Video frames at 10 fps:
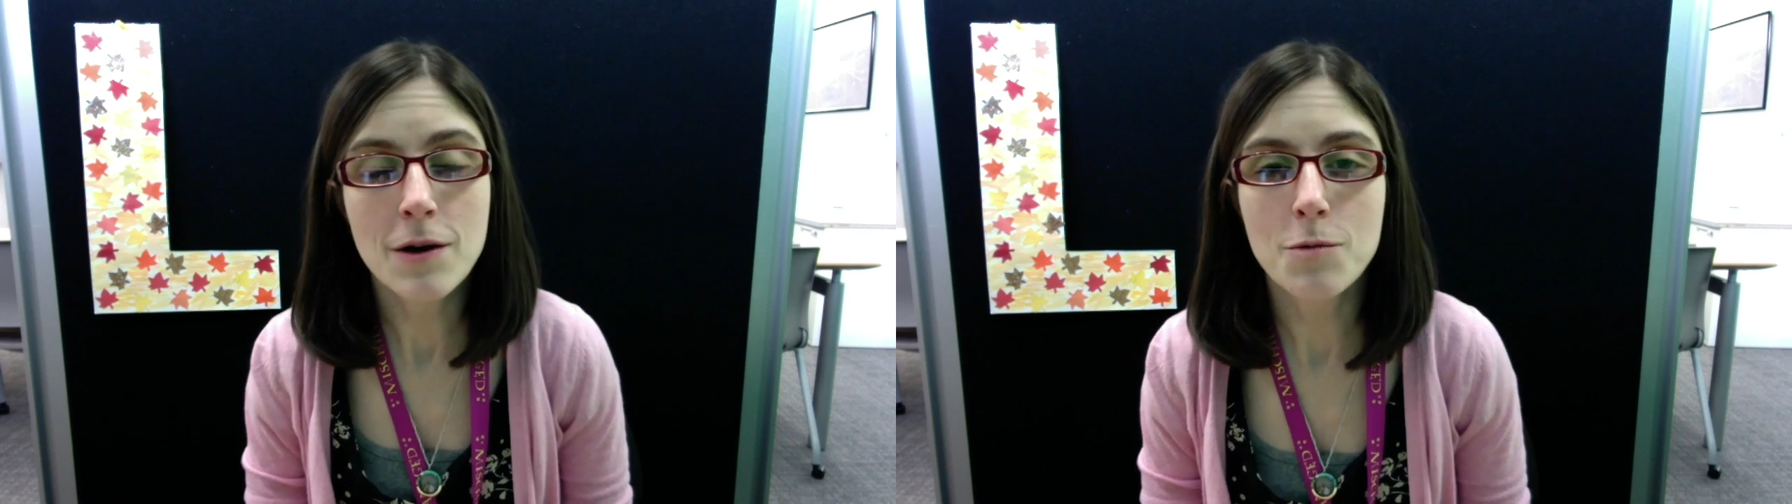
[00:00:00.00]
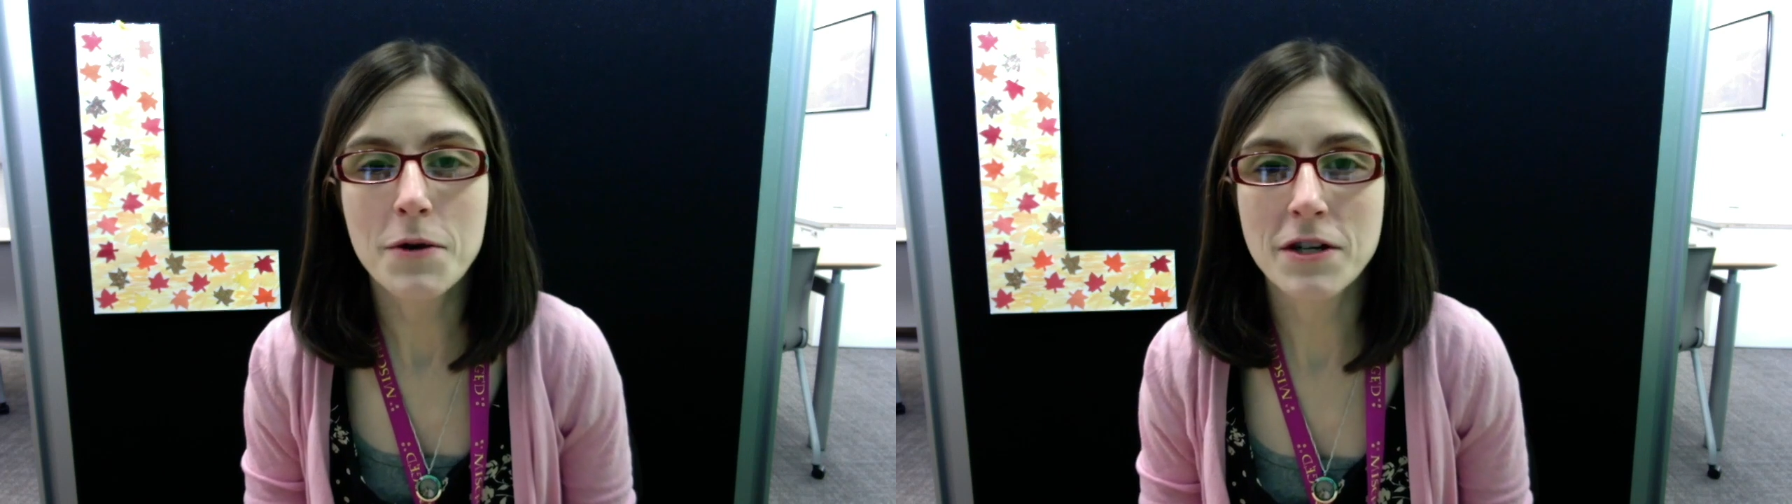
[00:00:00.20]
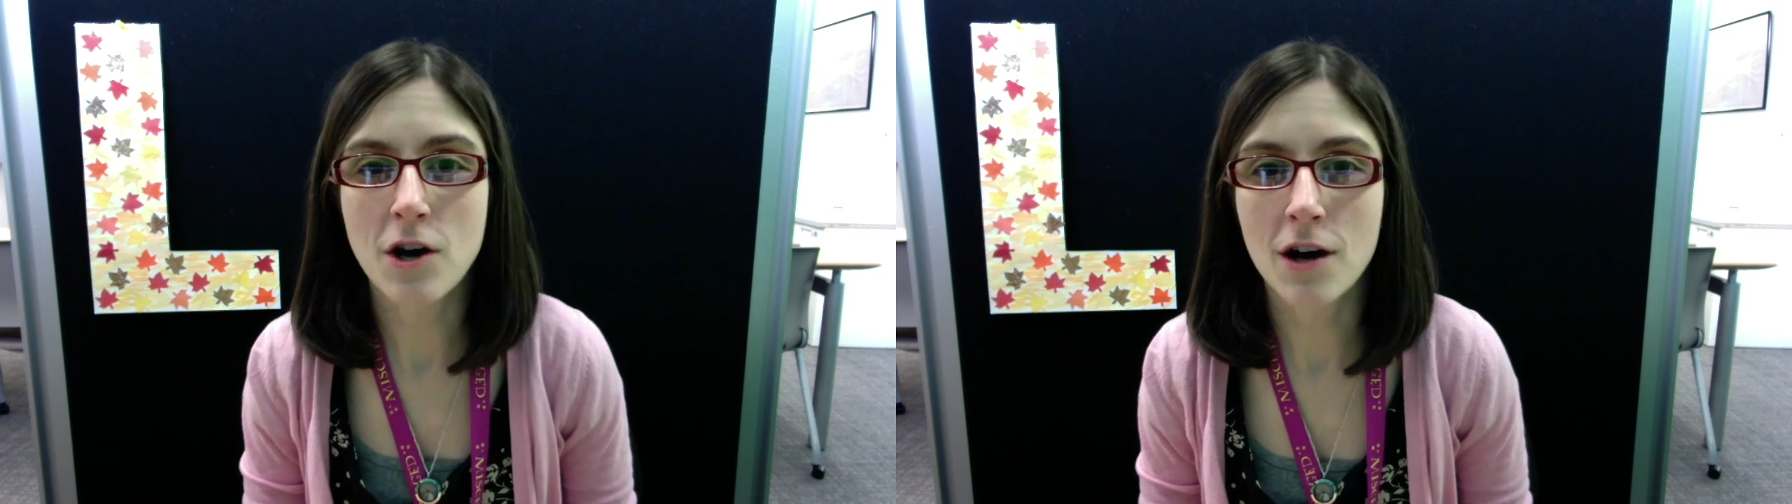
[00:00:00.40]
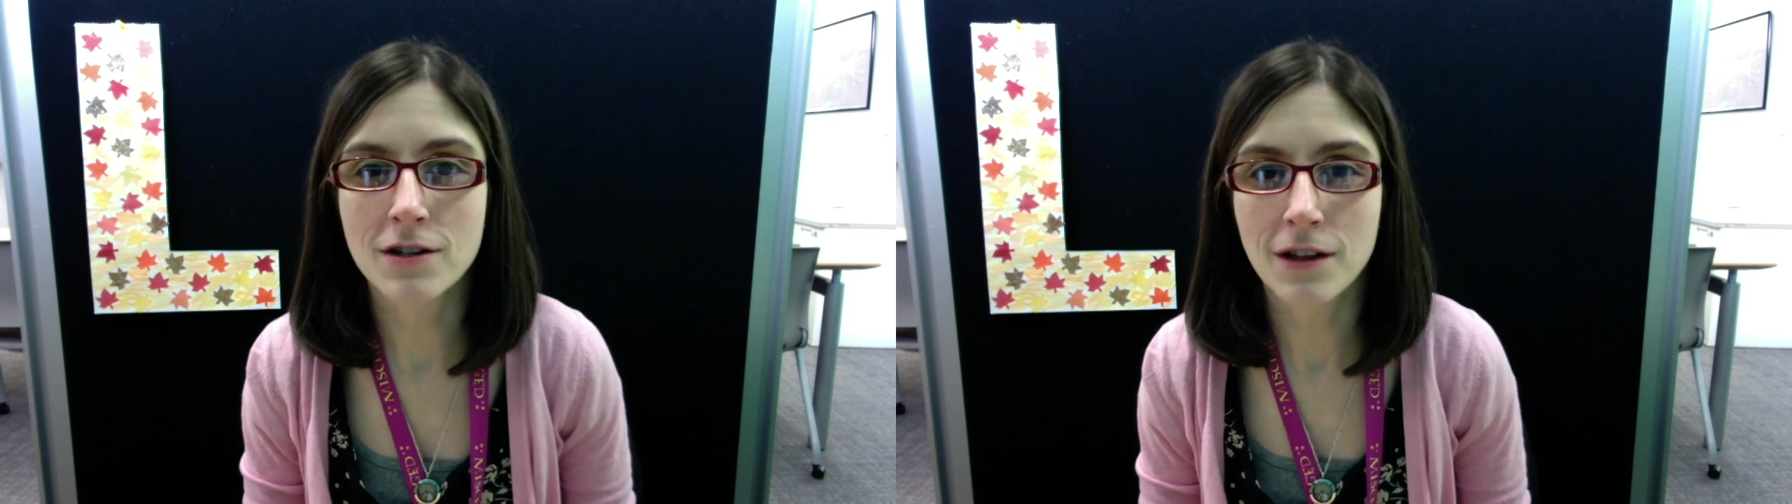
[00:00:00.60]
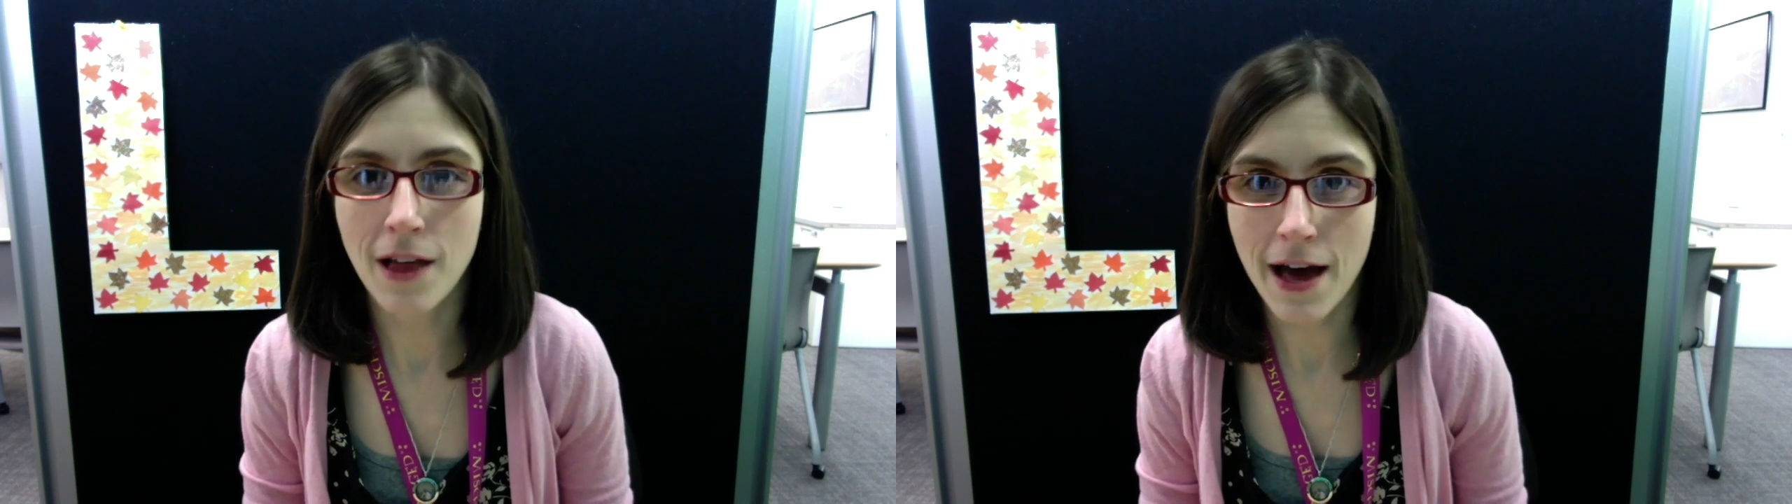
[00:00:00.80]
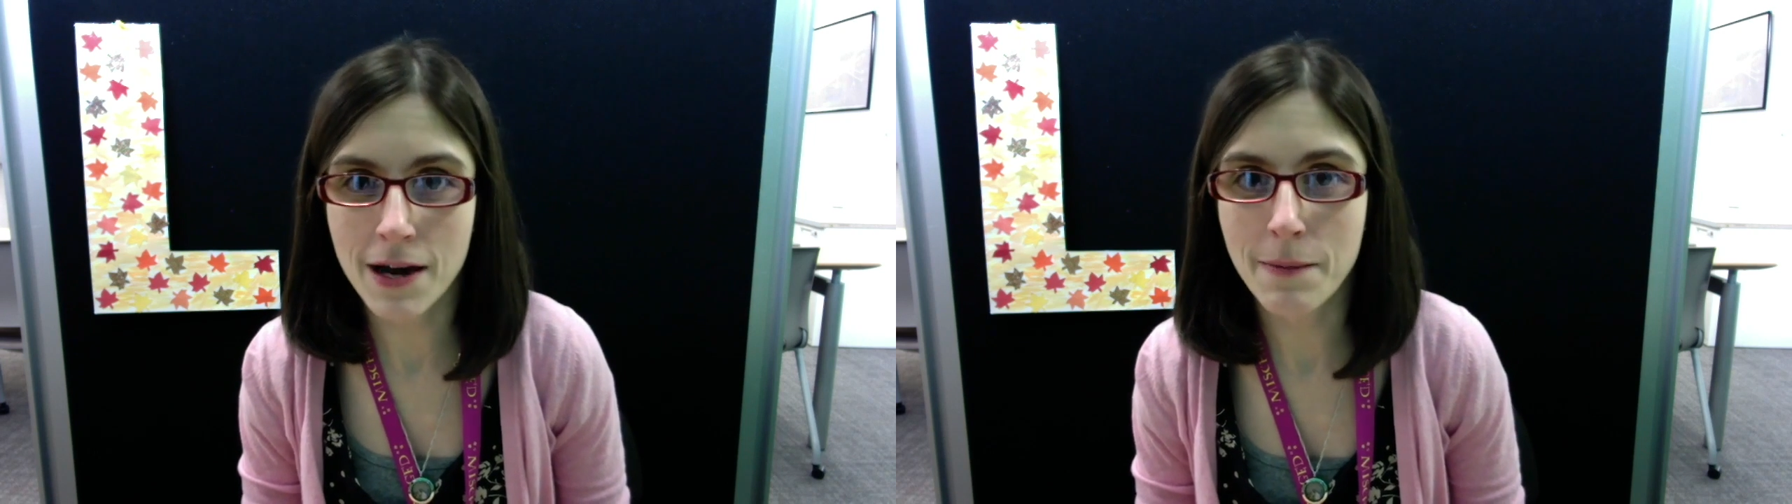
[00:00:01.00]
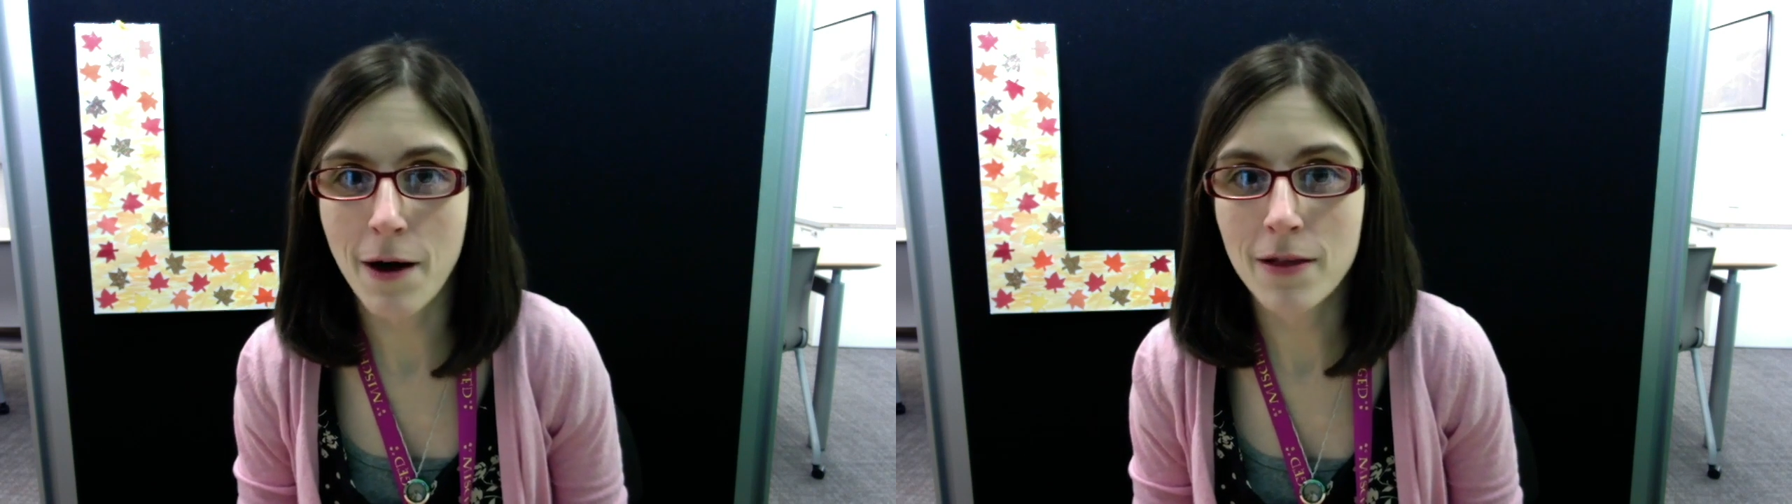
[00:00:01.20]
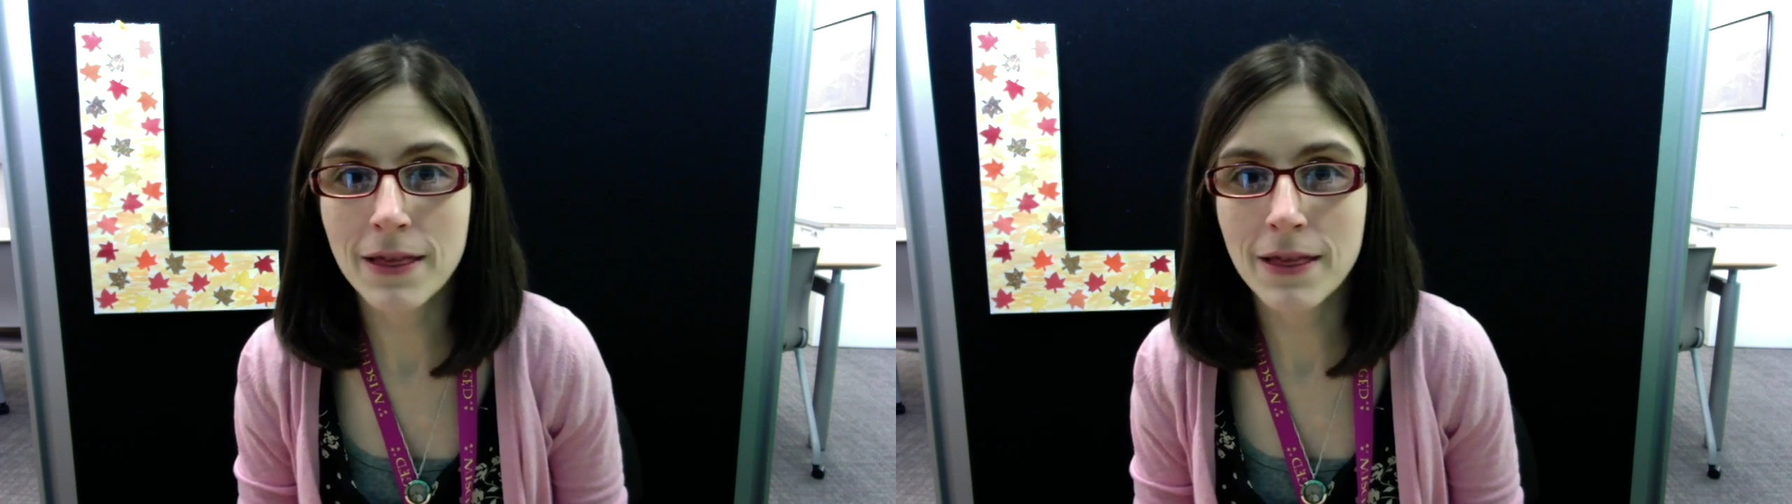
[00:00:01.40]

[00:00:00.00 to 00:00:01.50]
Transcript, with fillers: we talked a lot about